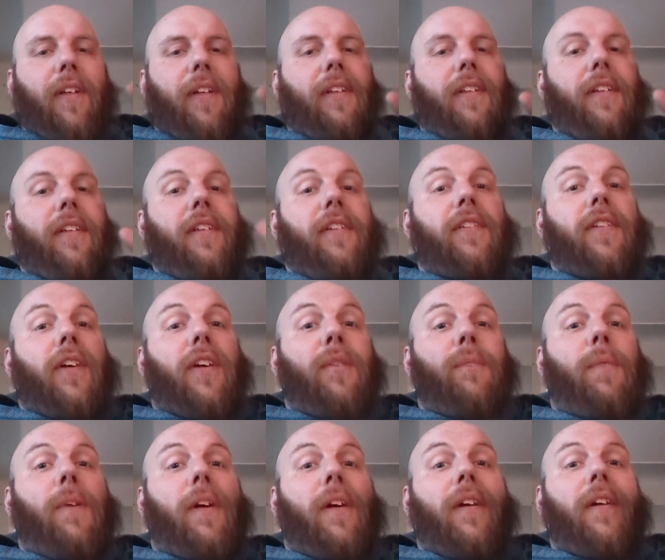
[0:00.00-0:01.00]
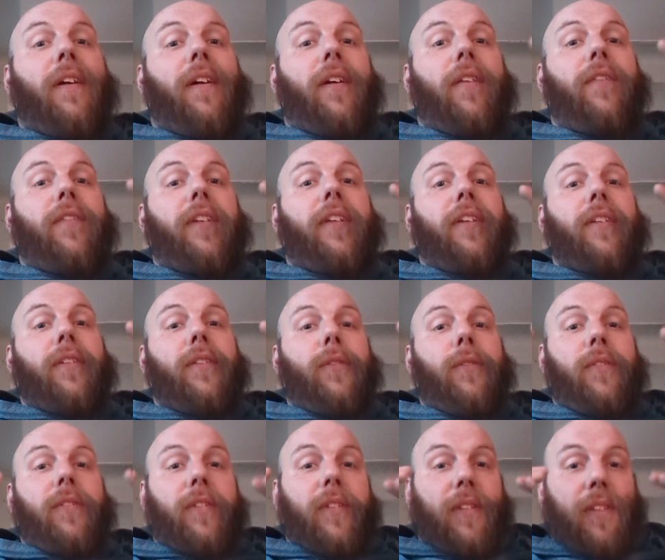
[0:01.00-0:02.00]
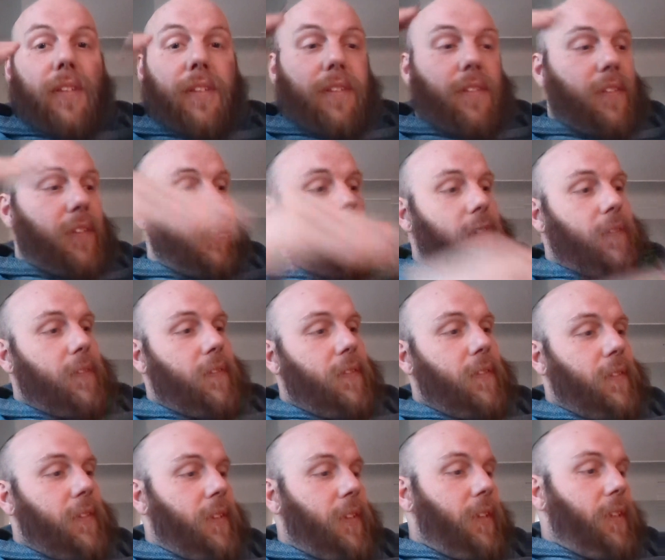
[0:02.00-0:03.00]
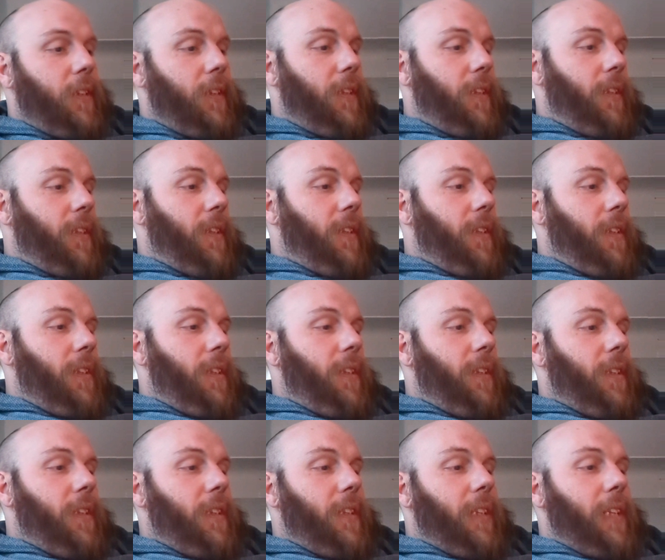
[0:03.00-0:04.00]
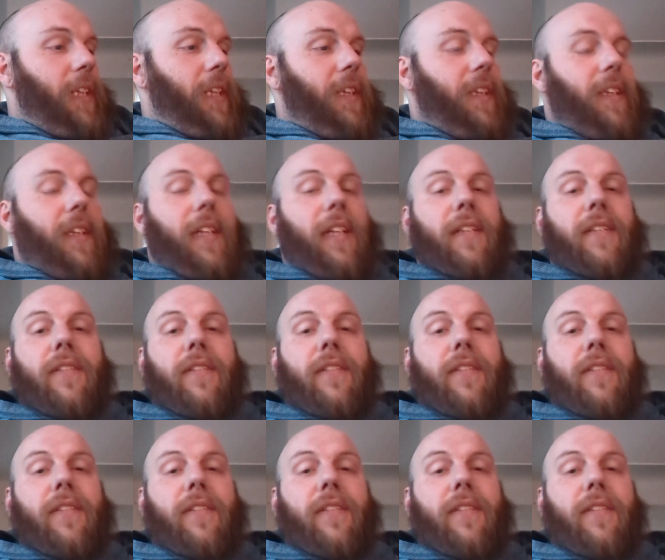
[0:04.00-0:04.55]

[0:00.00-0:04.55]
these are part of the illusion itself. I think